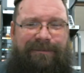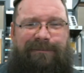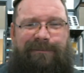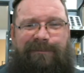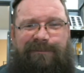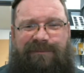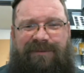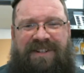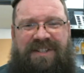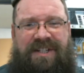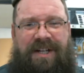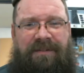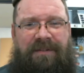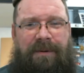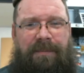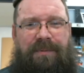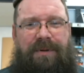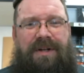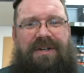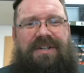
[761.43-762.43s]
rinse off
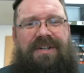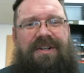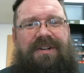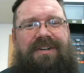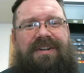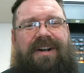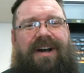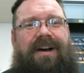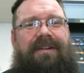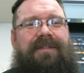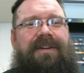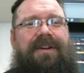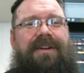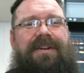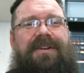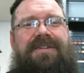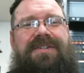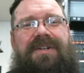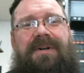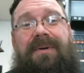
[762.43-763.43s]
your brush and your coffee or
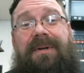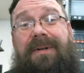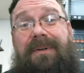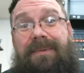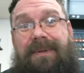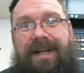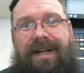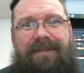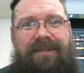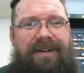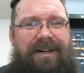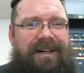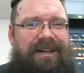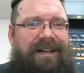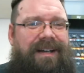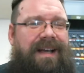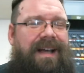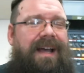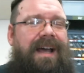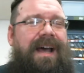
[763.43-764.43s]
your soda or whatever. And
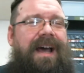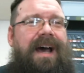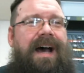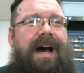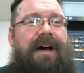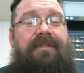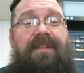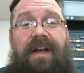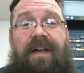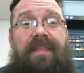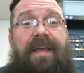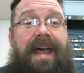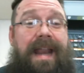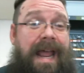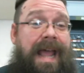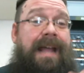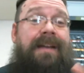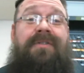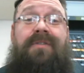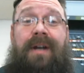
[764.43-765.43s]
I've done that
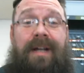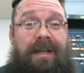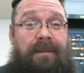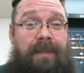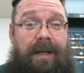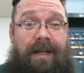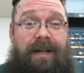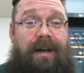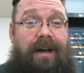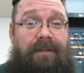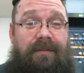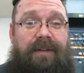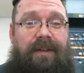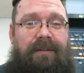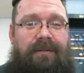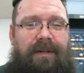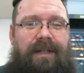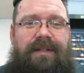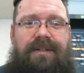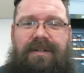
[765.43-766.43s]
and drinking my coffee,
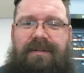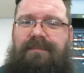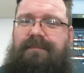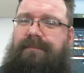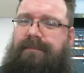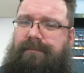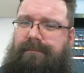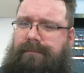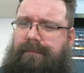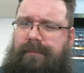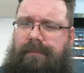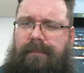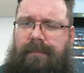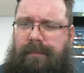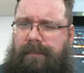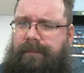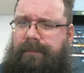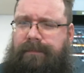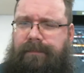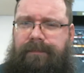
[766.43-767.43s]
which,
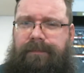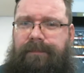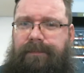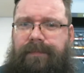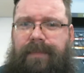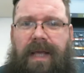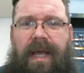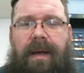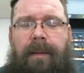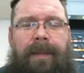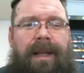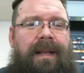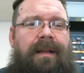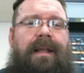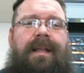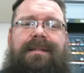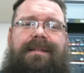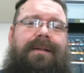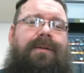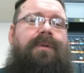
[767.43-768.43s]
I mean,
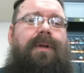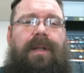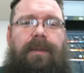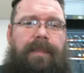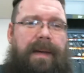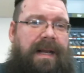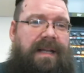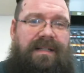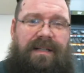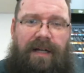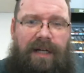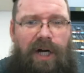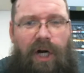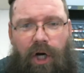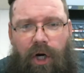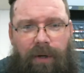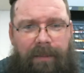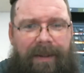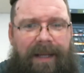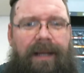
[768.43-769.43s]
it's acrylic paint. It's not going to
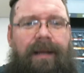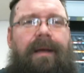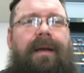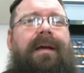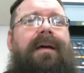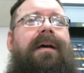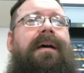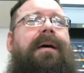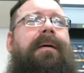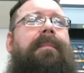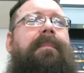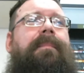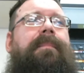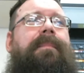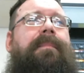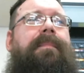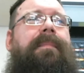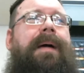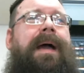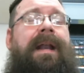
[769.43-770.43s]
hurt me,
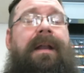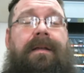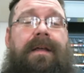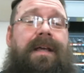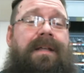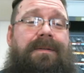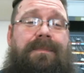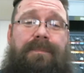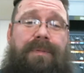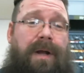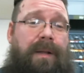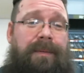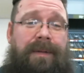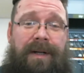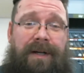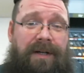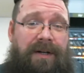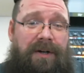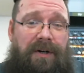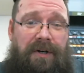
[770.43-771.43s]
and it's probably
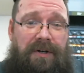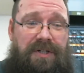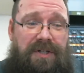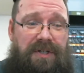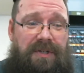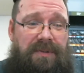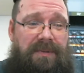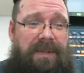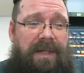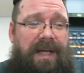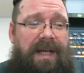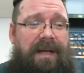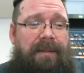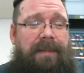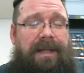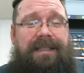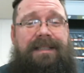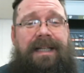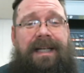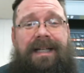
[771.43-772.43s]
not going to hurt you.
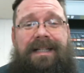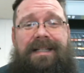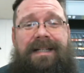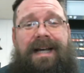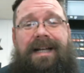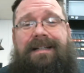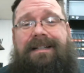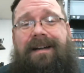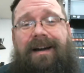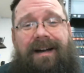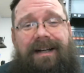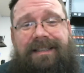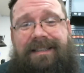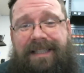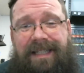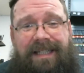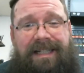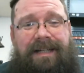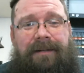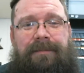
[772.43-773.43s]
I'm not saying it's not
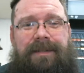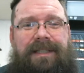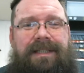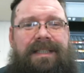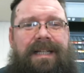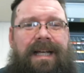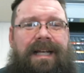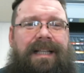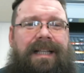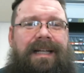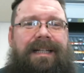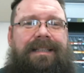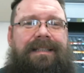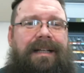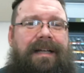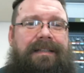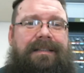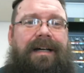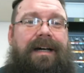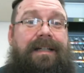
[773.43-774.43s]
toxic. I'm just saying that it's
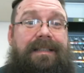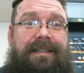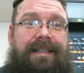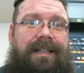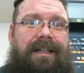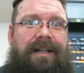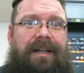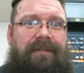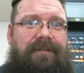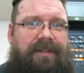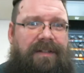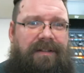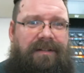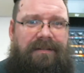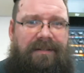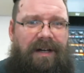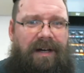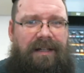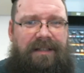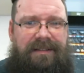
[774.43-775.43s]
not toxic enough to
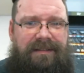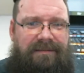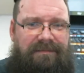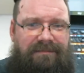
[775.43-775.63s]
cause